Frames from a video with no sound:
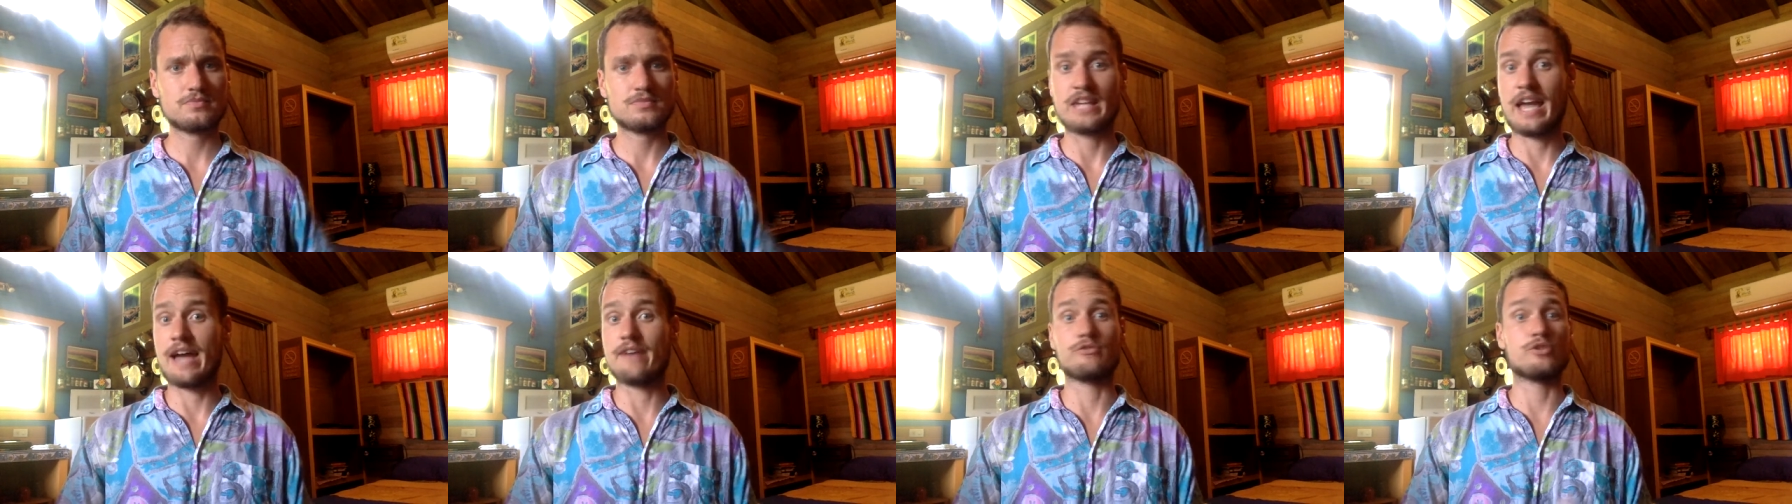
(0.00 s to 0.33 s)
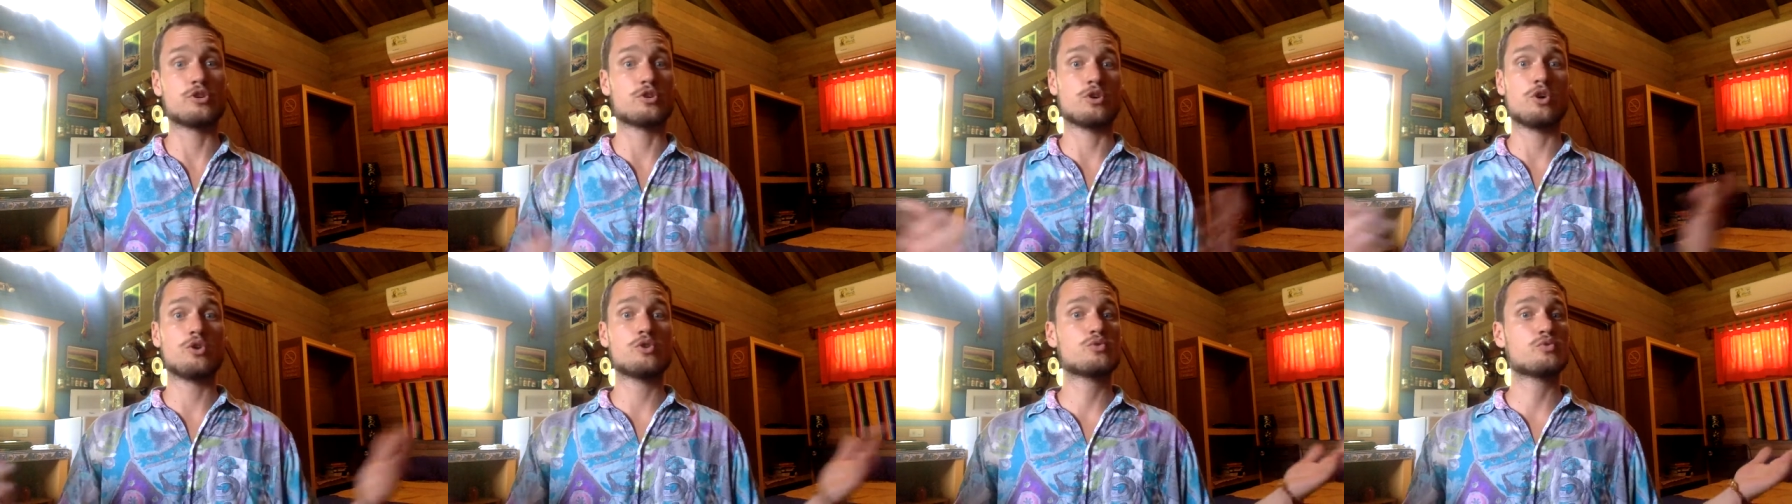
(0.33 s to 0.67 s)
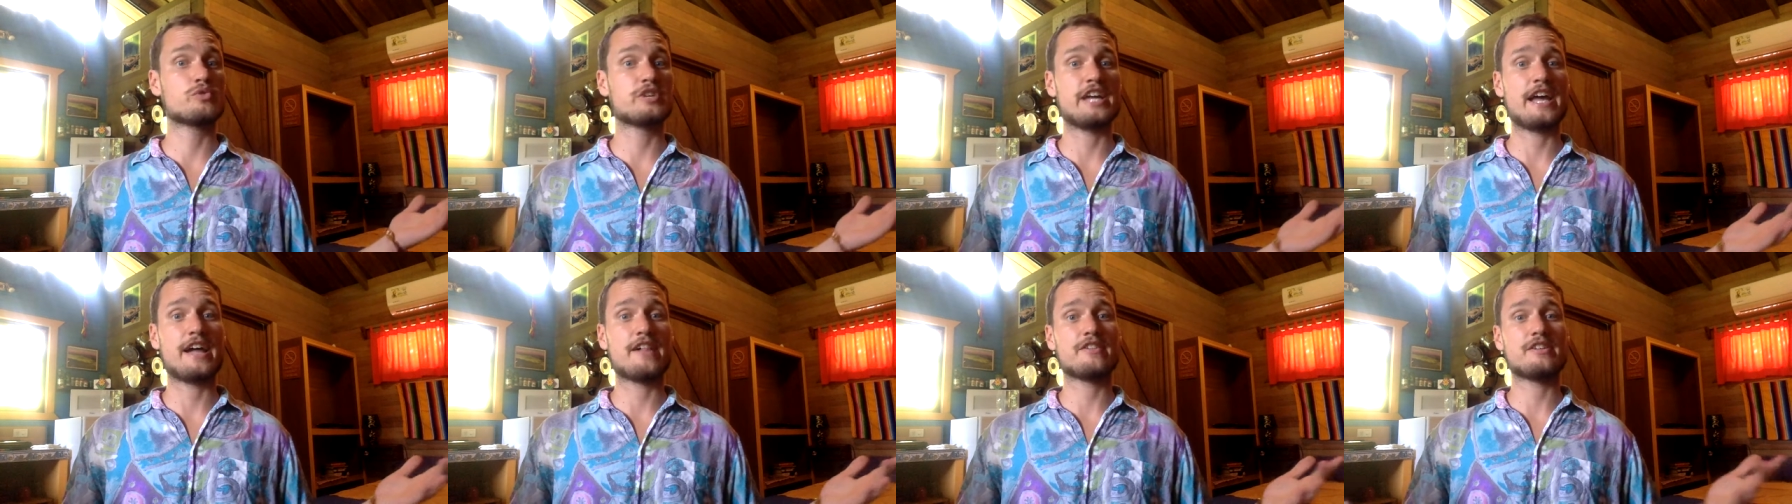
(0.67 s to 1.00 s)
have their own
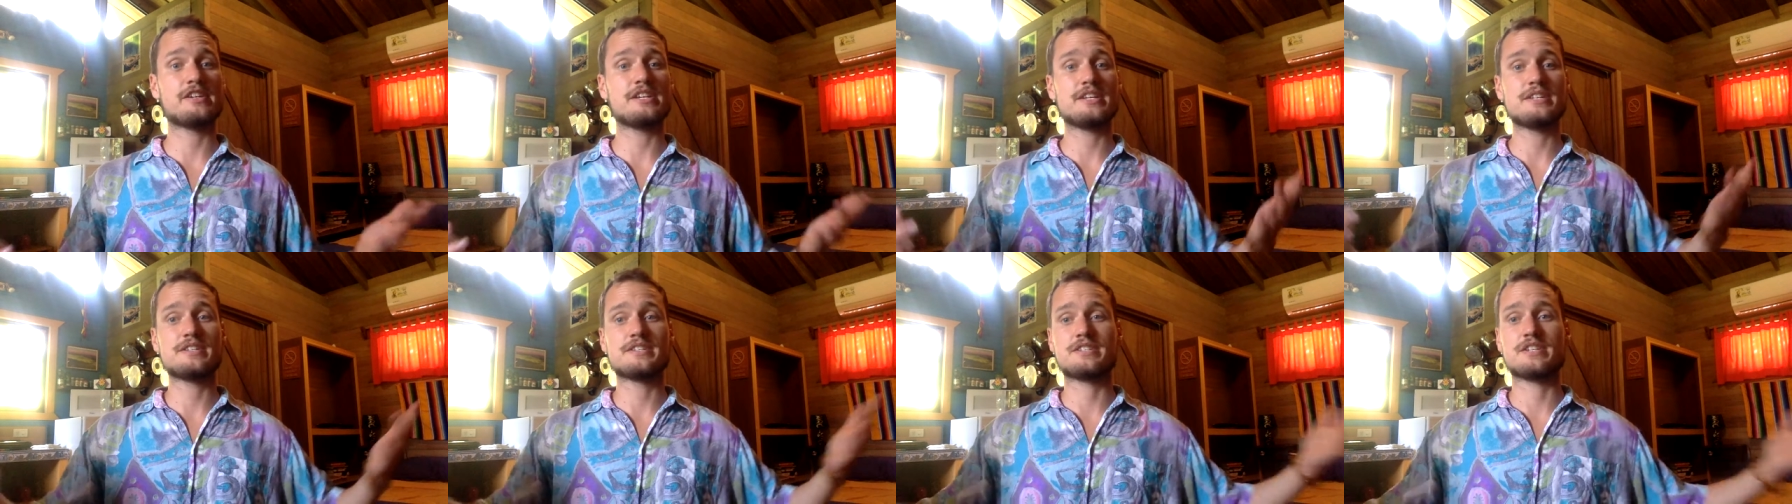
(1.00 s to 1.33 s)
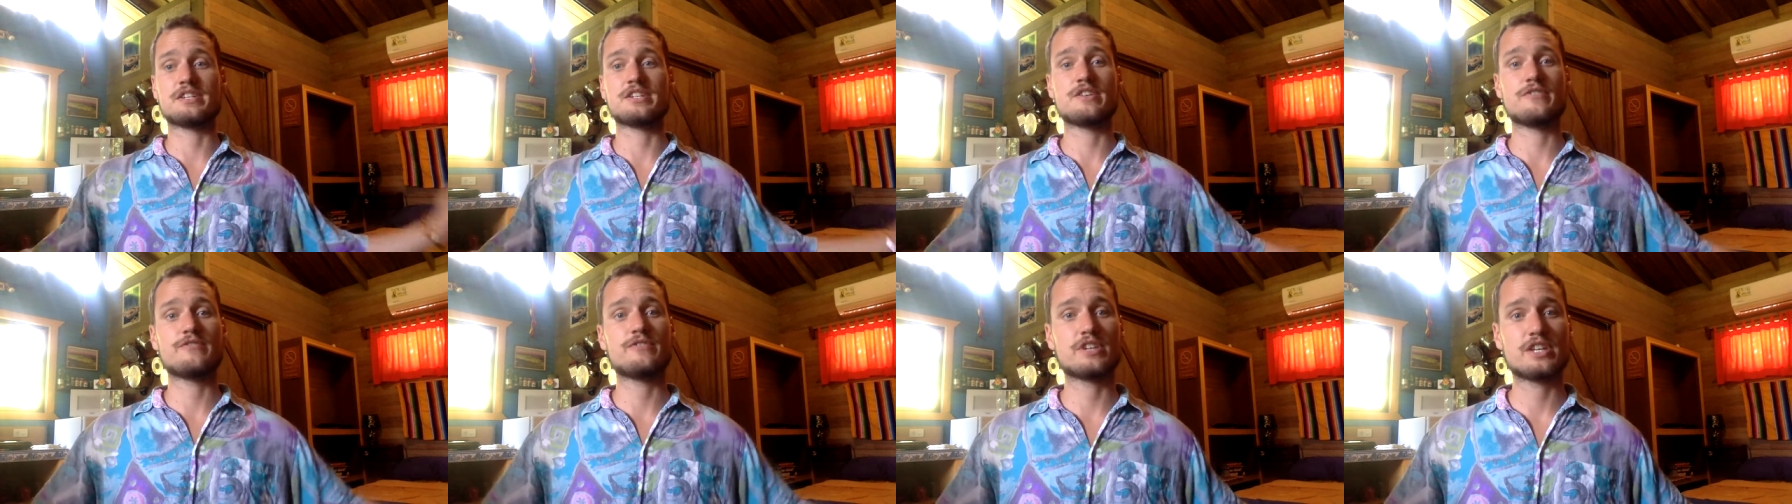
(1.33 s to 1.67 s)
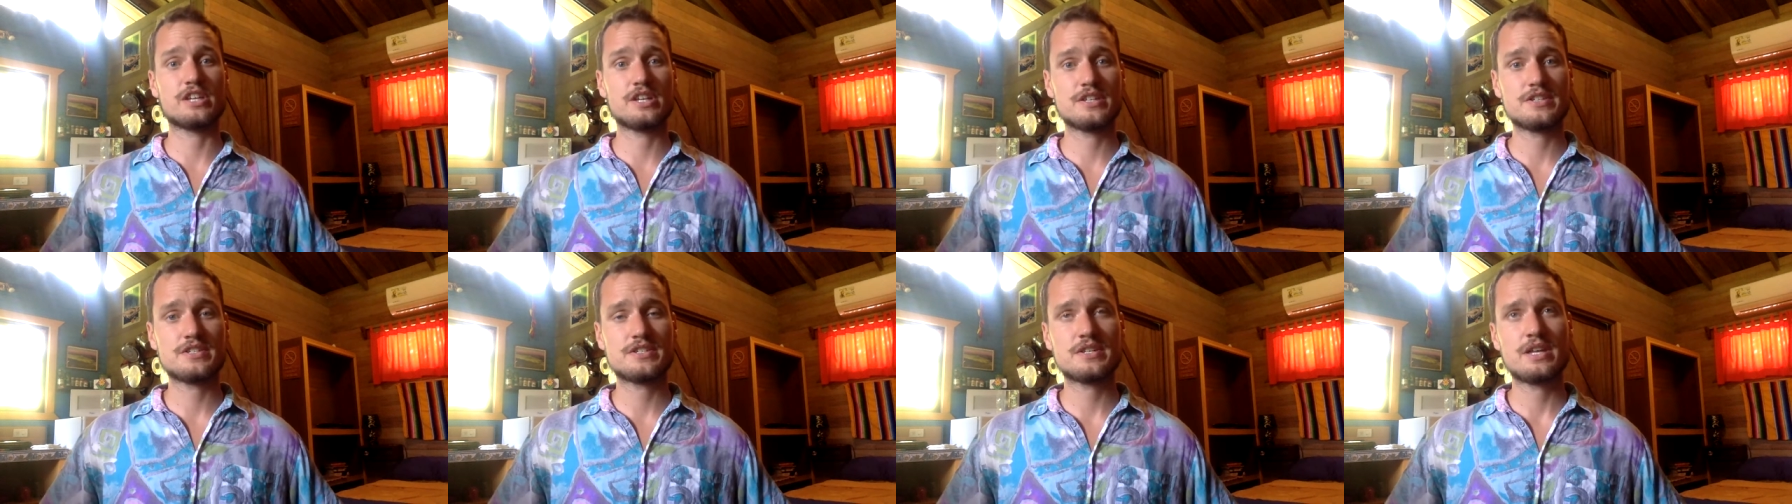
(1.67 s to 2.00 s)
reality and
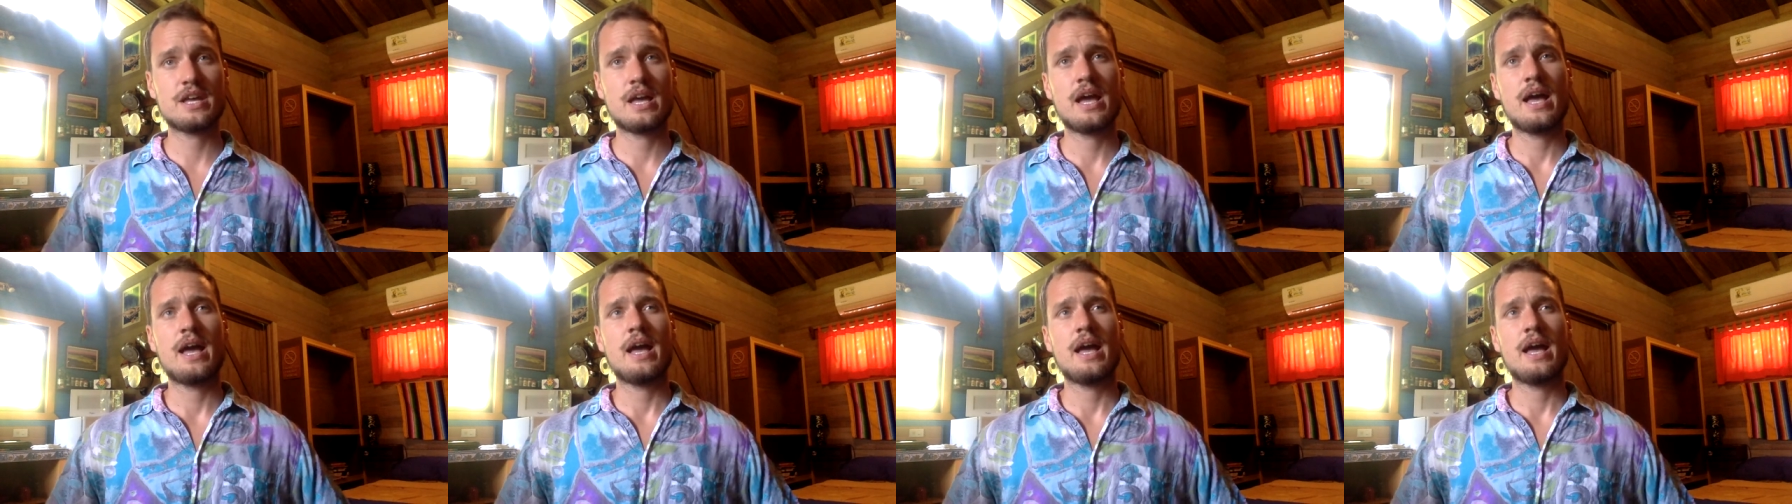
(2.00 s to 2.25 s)
significance,